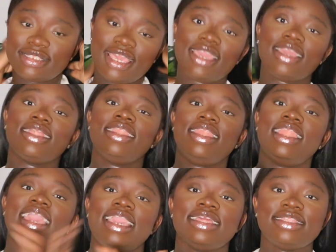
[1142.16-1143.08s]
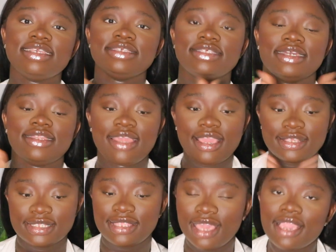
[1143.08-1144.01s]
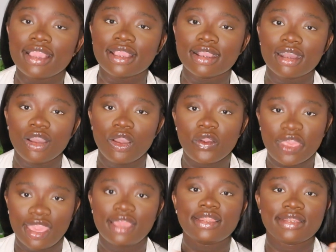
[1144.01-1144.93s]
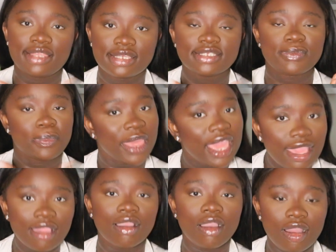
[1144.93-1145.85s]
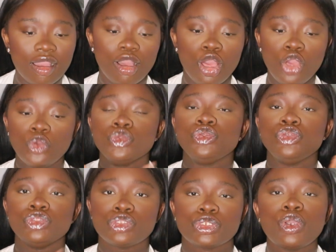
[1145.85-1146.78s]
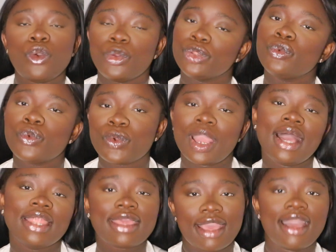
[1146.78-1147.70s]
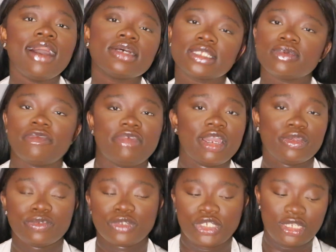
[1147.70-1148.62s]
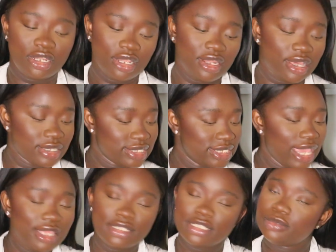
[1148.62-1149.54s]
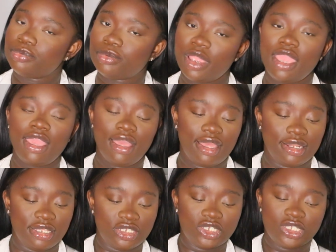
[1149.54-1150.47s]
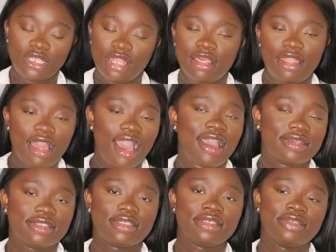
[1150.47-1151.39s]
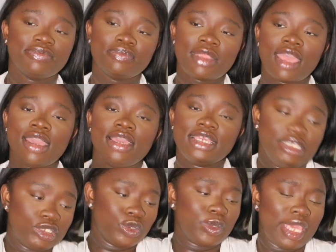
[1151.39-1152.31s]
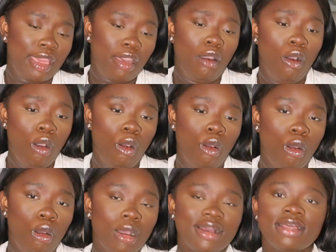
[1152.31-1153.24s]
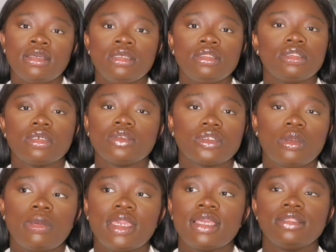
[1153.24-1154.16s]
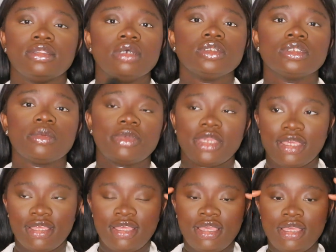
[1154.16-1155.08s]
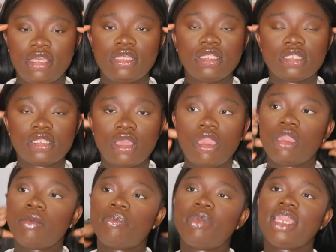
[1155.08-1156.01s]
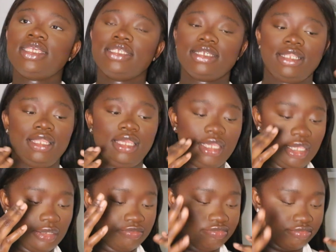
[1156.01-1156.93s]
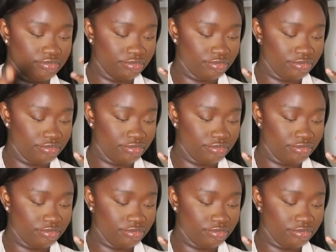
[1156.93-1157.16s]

thing, ladies, the next thing, okay? The next thing, you do not want to walk out the house without your Shana Lux setting spray, honey. Shana Lux is doing it. Oh, don't drop it. Don't drop it. So basically,